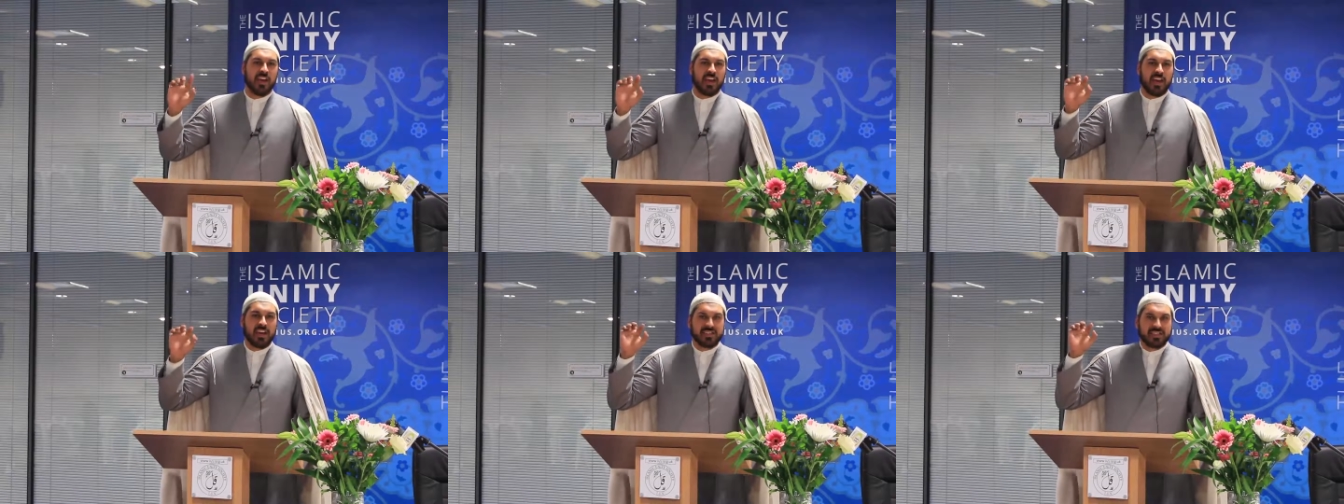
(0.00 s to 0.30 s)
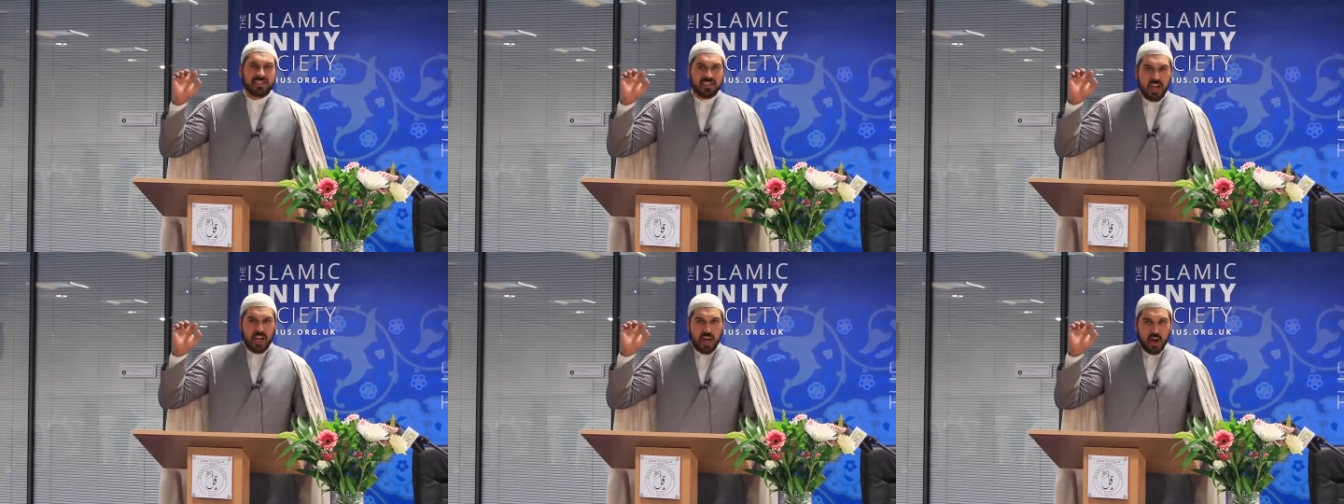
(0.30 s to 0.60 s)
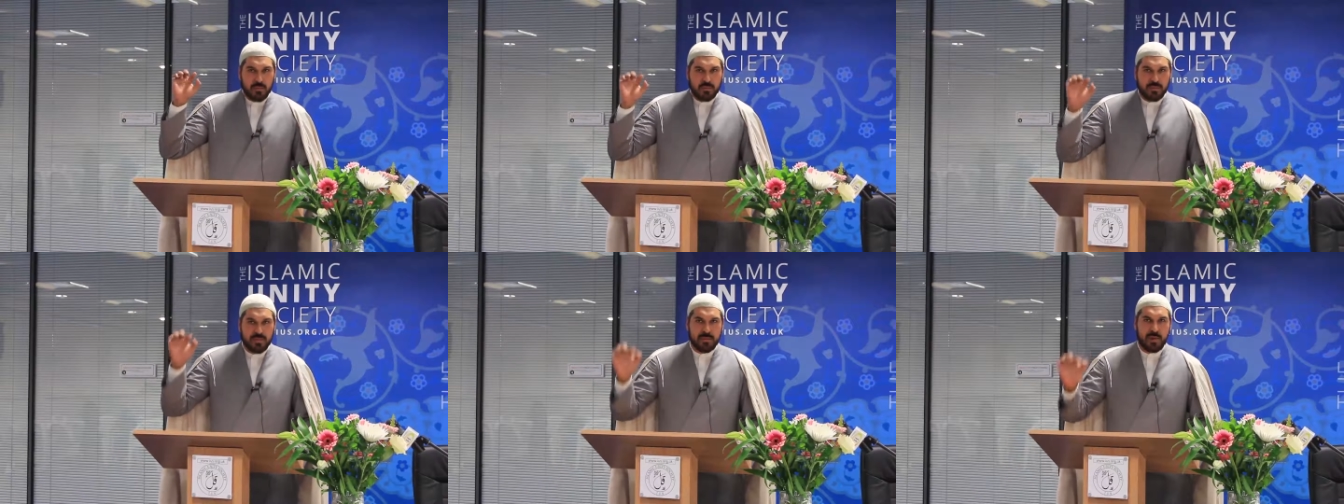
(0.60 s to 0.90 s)
is
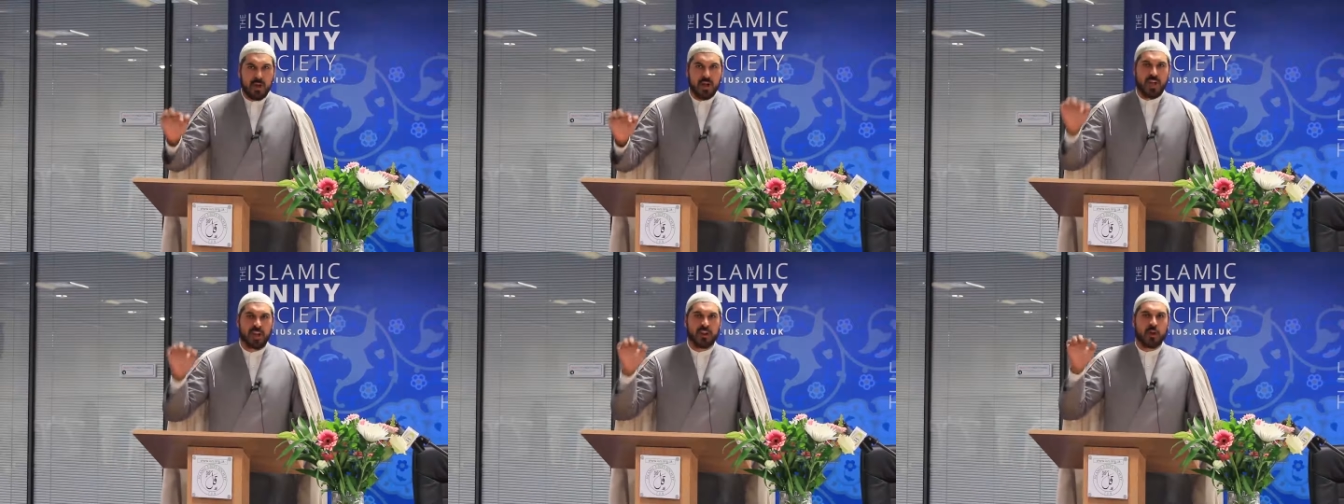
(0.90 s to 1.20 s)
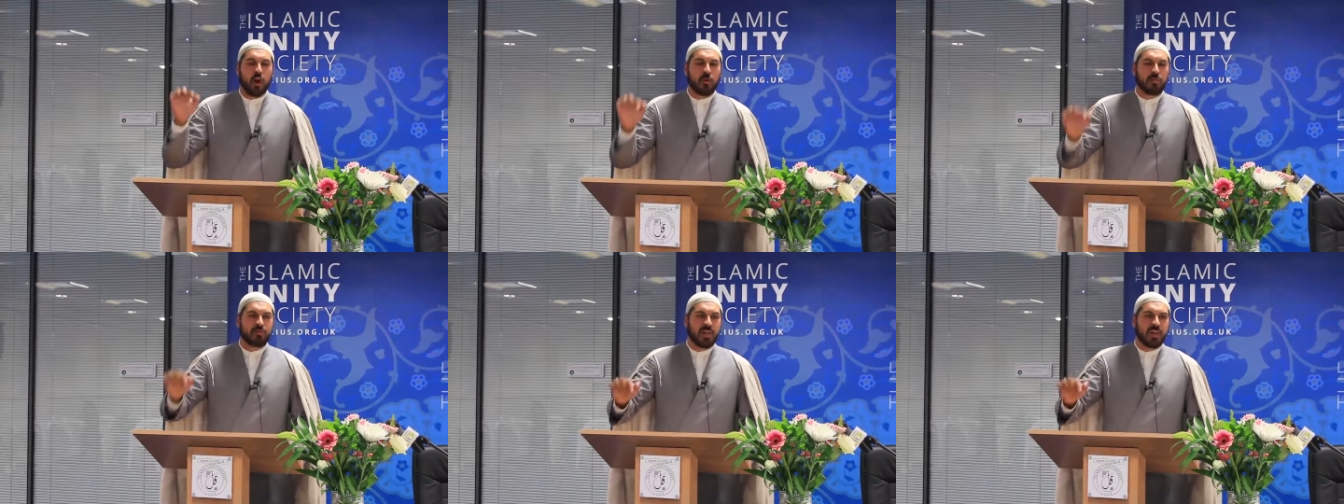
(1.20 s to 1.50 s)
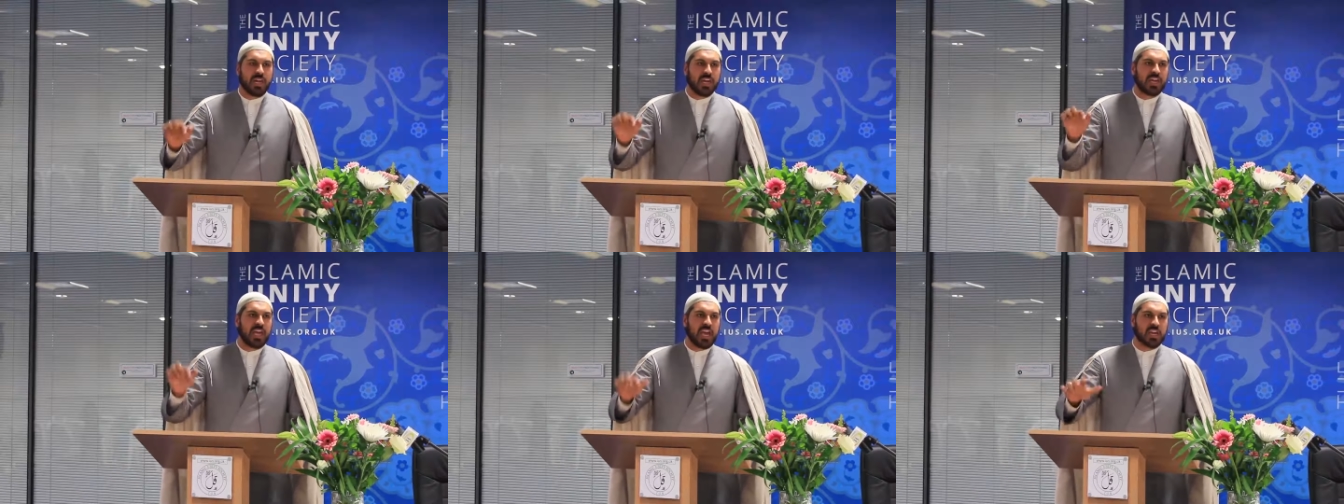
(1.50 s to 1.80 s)
an
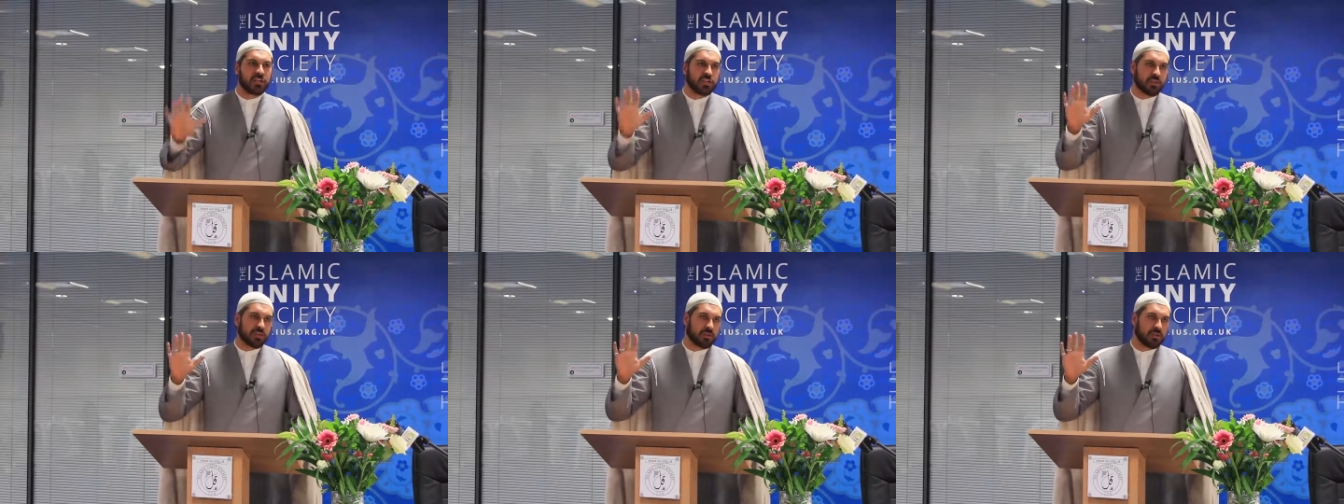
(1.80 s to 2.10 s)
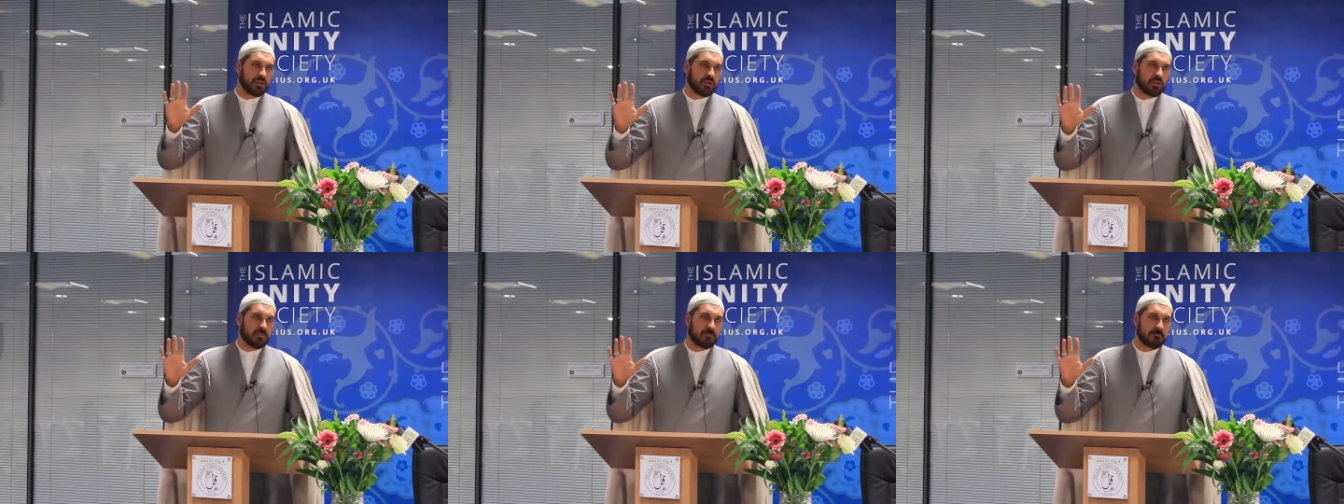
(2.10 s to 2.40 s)
obligation.